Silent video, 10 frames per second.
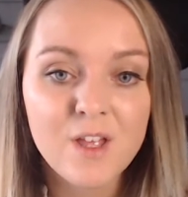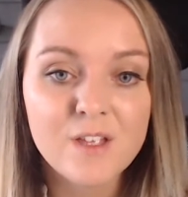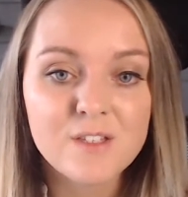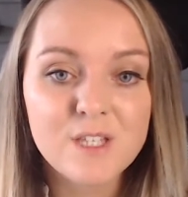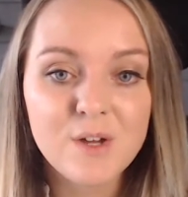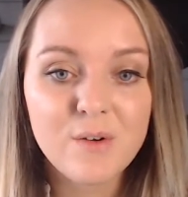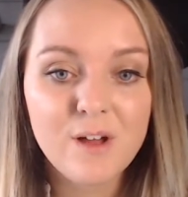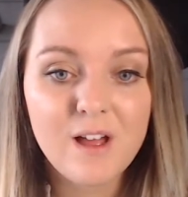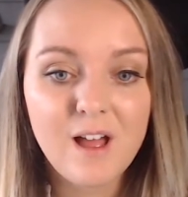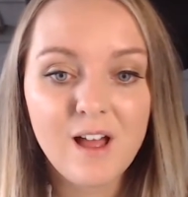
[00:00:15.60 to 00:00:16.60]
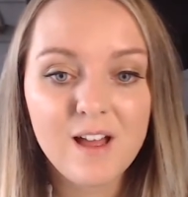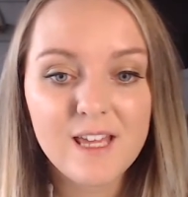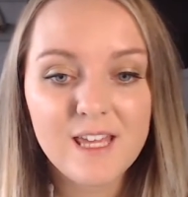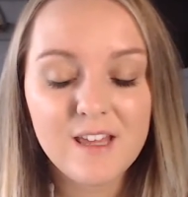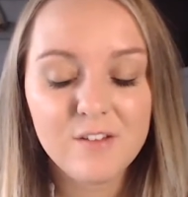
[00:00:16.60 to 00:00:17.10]
So,
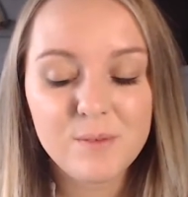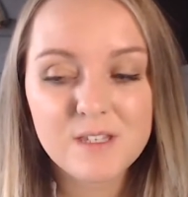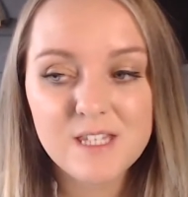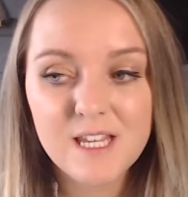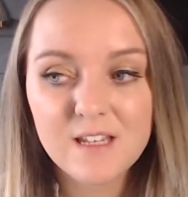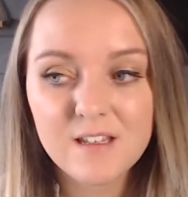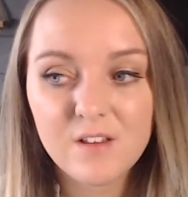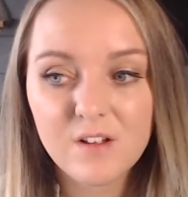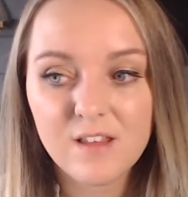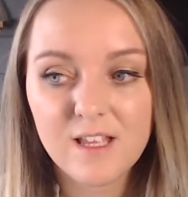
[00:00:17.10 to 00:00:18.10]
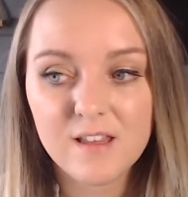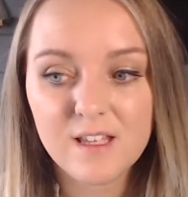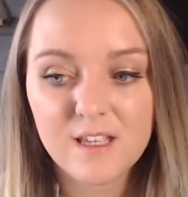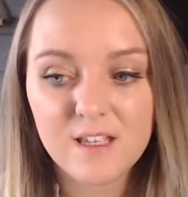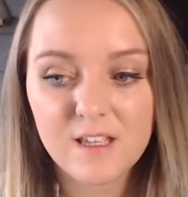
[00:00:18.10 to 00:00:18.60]
I have been seeing a lot
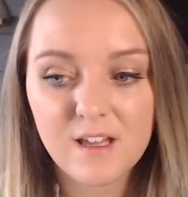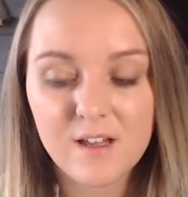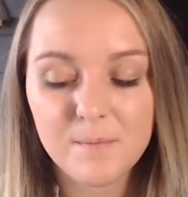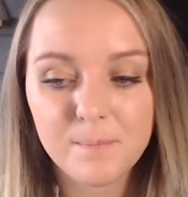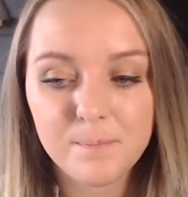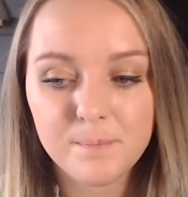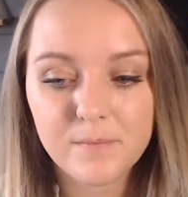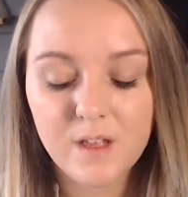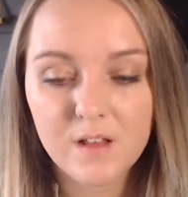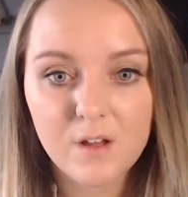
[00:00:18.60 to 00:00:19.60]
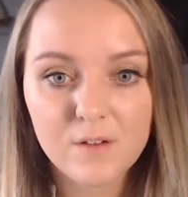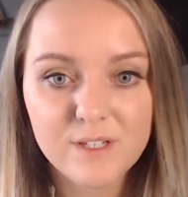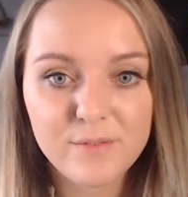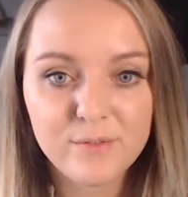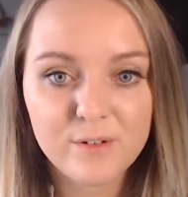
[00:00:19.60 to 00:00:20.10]
lately, a lot of
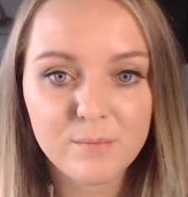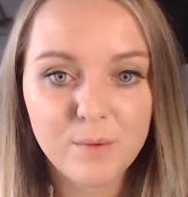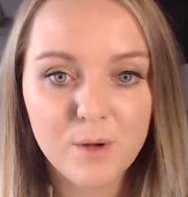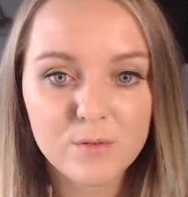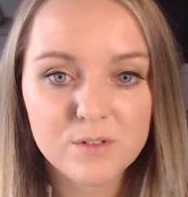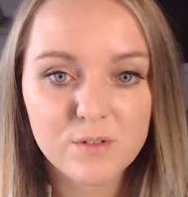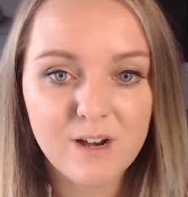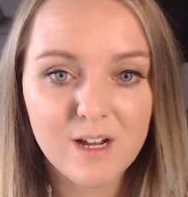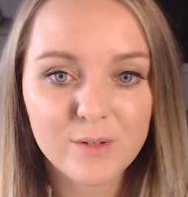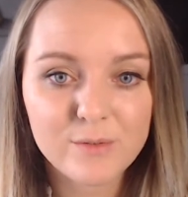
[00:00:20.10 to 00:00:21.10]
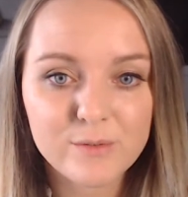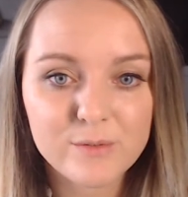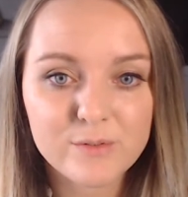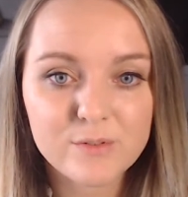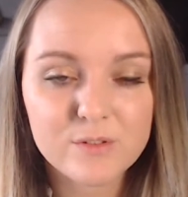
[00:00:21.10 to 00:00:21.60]
different posts
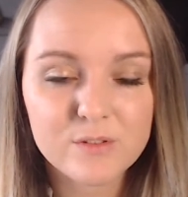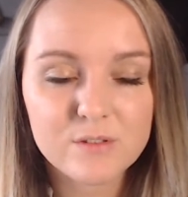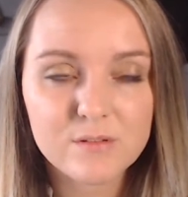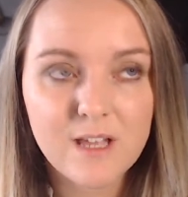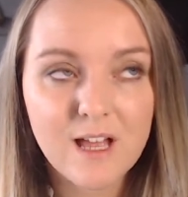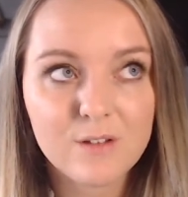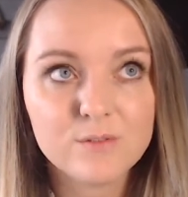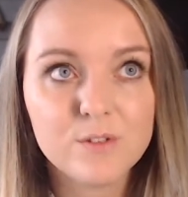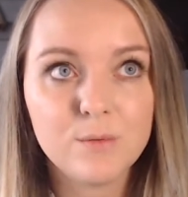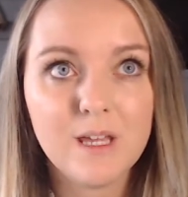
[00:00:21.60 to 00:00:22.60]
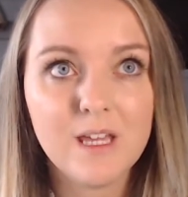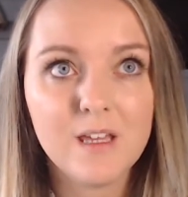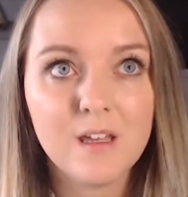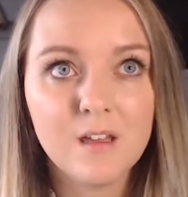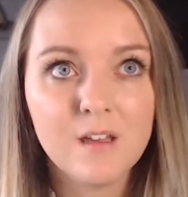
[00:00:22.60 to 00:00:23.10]
around how do
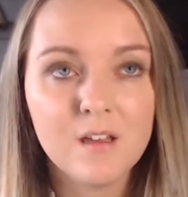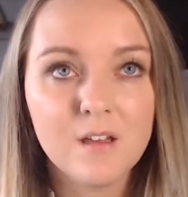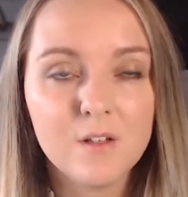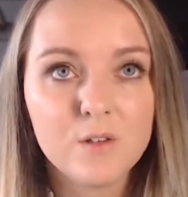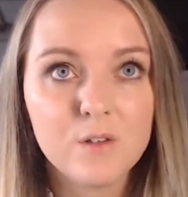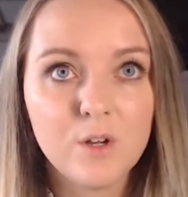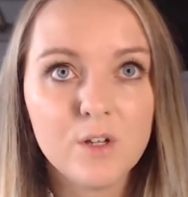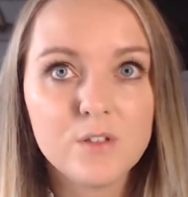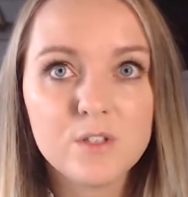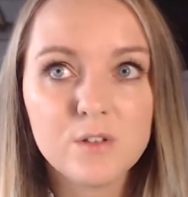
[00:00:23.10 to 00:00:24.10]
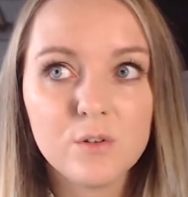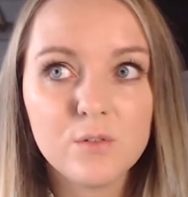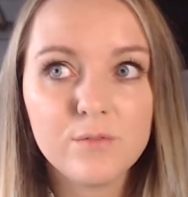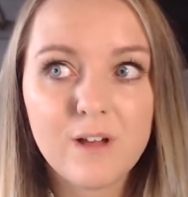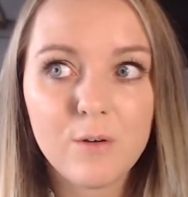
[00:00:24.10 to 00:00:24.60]
we learn to
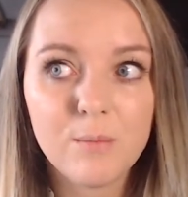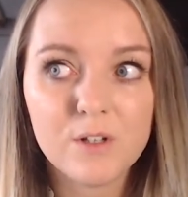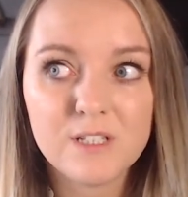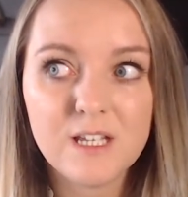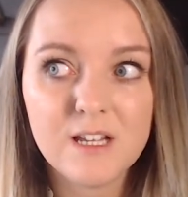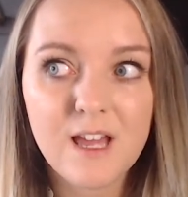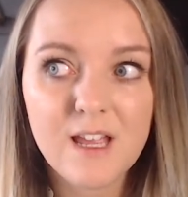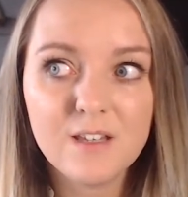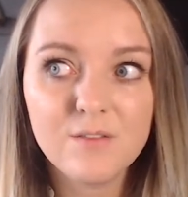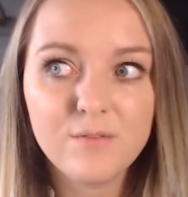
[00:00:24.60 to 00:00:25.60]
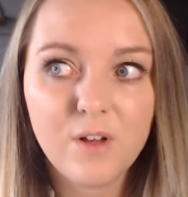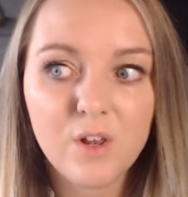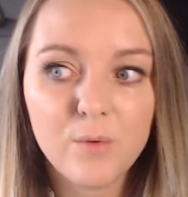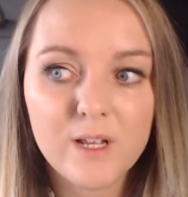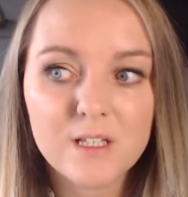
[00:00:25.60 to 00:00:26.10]
love our body again
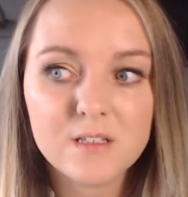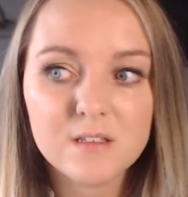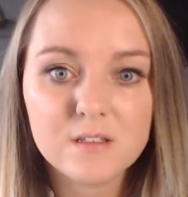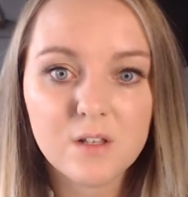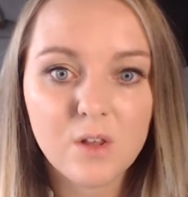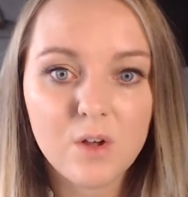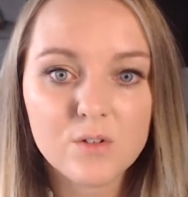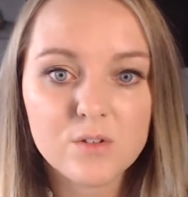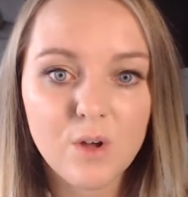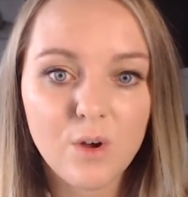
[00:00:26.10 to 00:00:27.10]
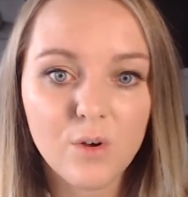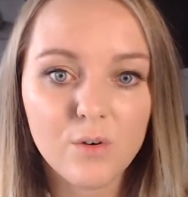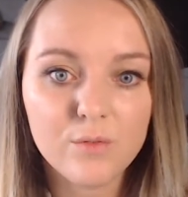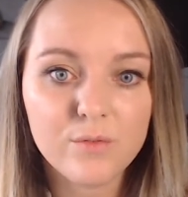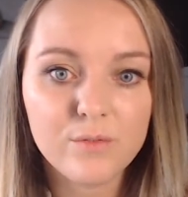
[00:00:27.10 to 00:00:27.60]
following the loss
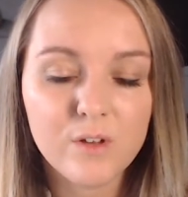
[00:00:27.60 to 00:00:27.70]
of